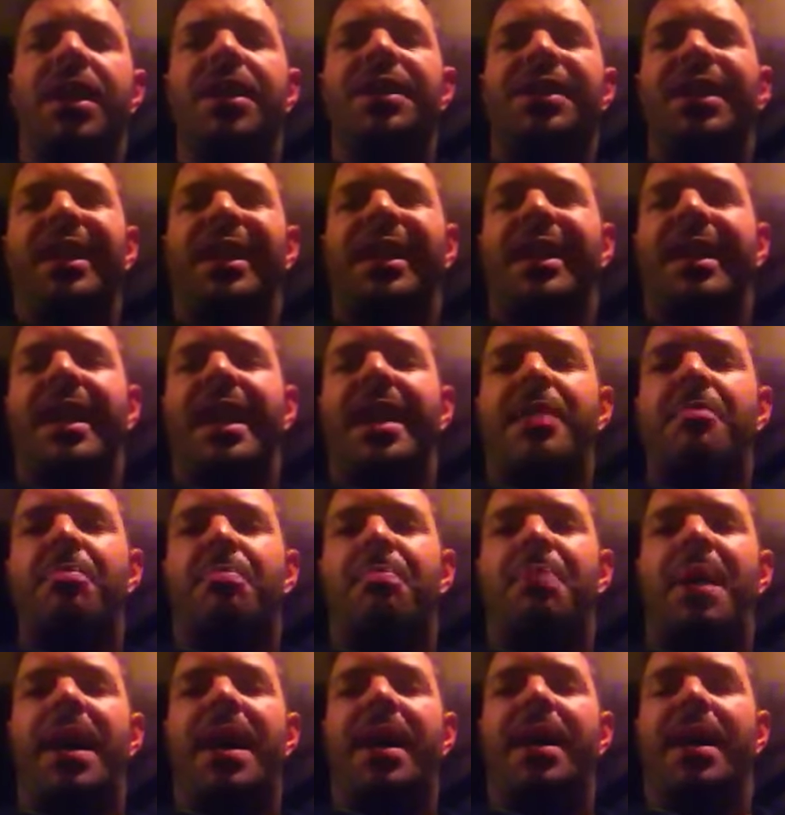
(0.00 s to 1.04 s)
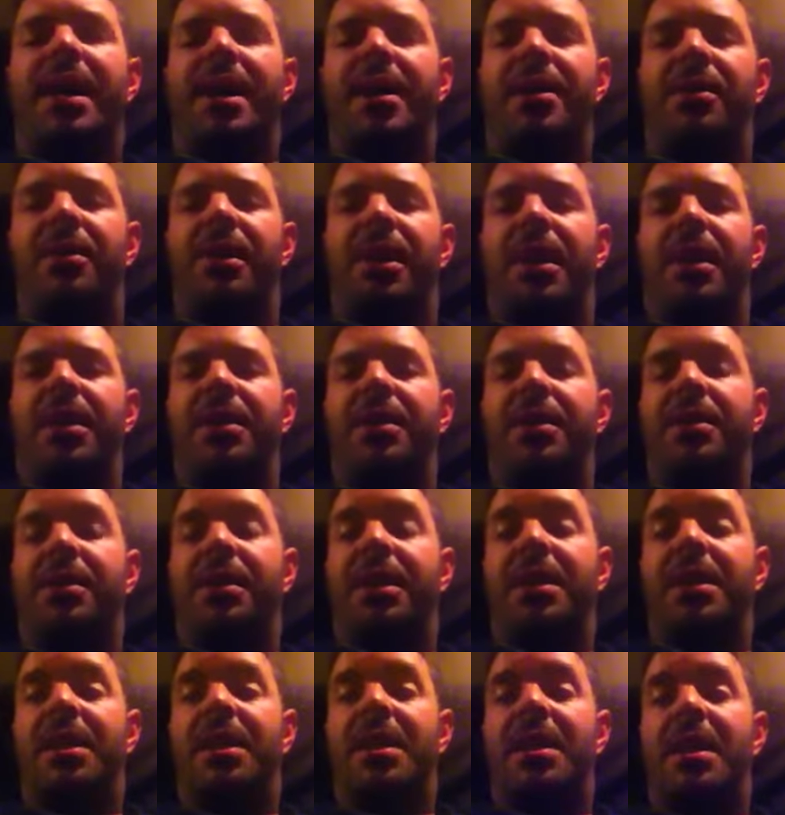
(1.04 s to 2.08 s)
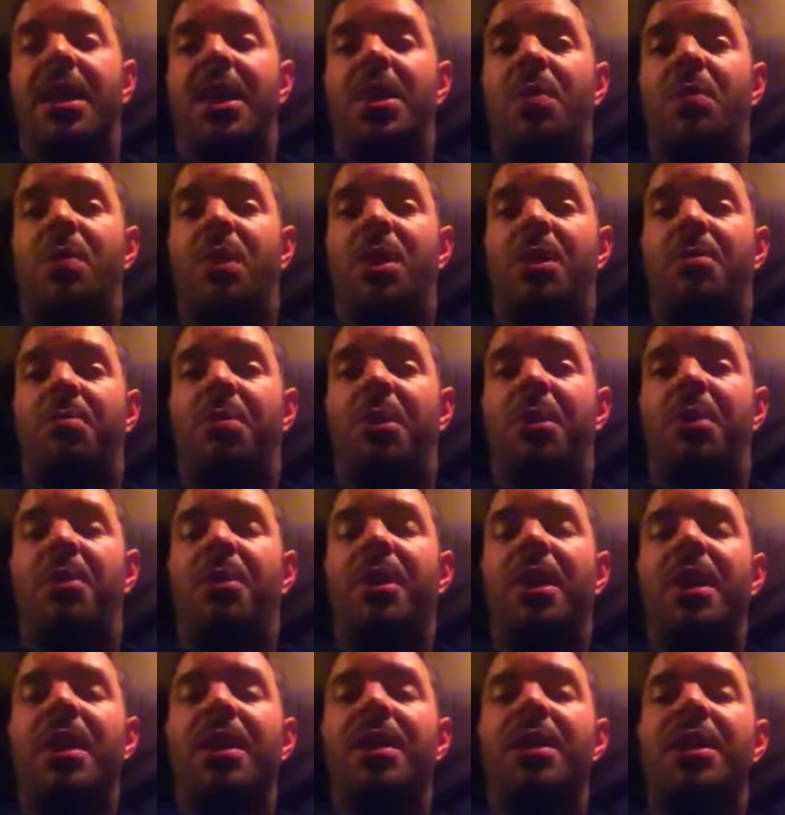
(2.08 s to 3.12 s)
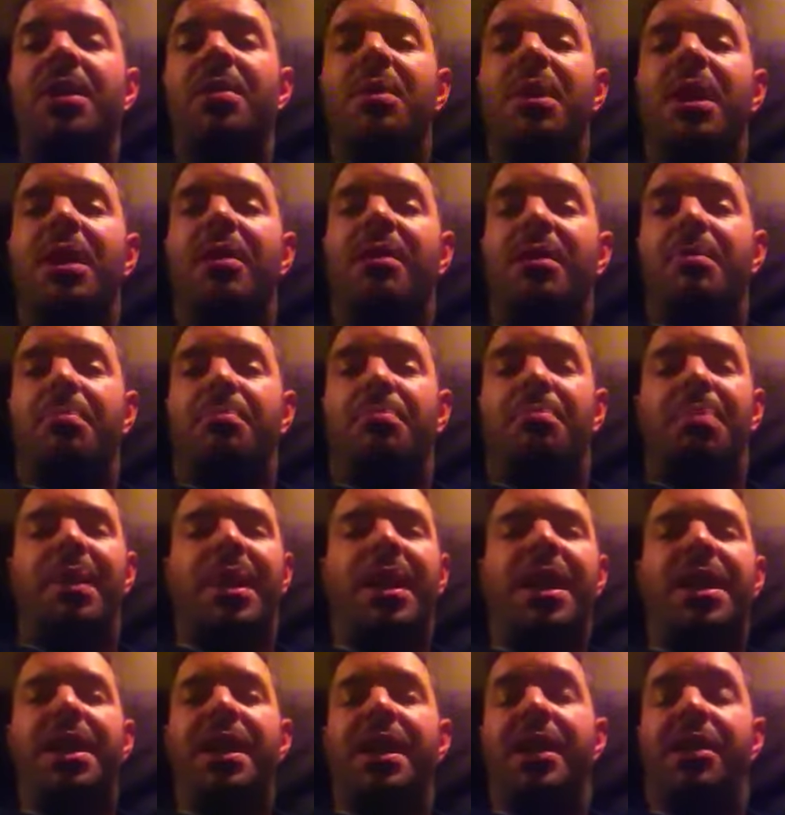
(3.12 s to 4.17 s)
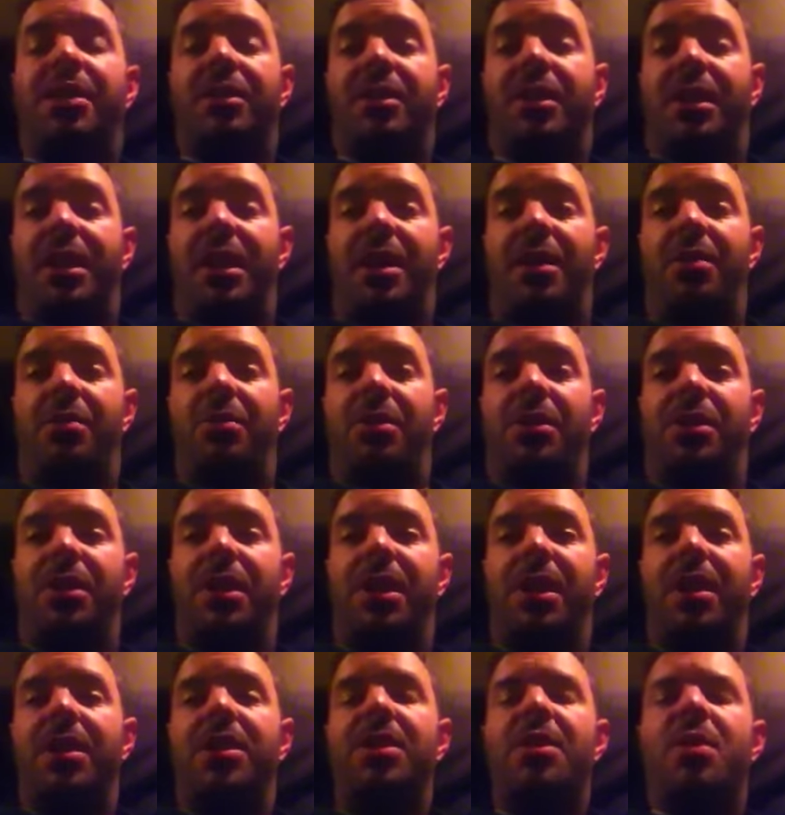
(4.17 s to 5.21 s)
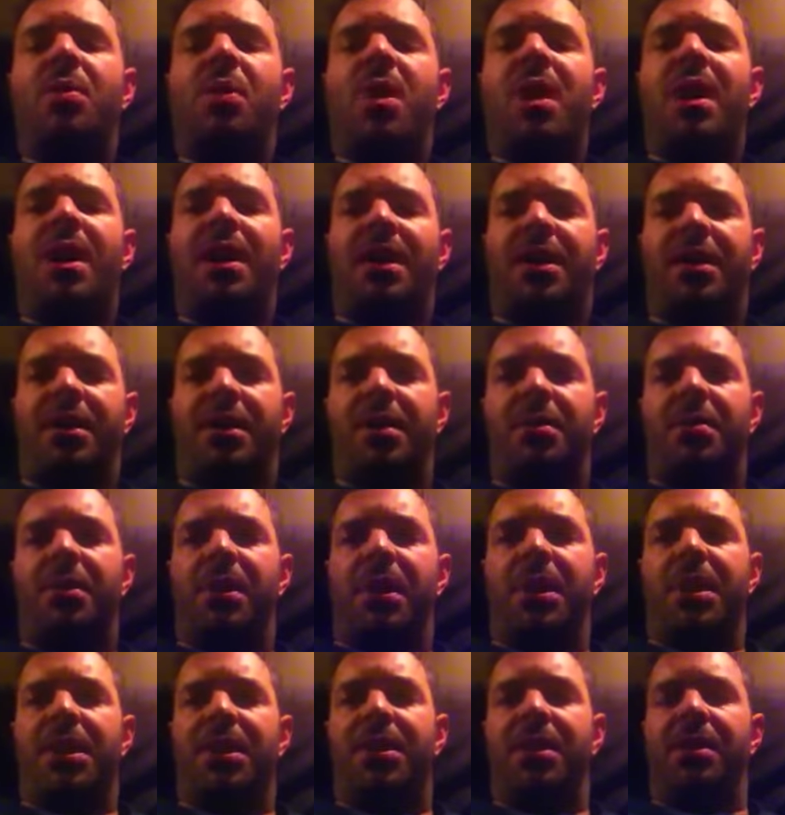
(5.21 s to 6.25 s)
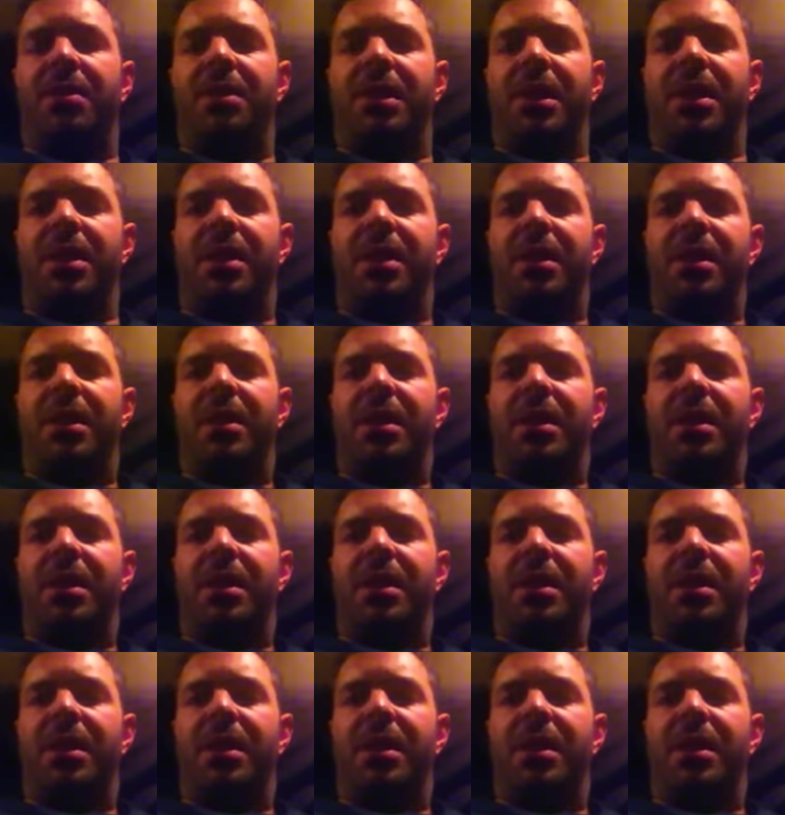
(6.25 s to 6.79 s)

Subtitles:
to get back out there to say, you know what, Paul? You are a bloody good coach. You are good at what you're doing.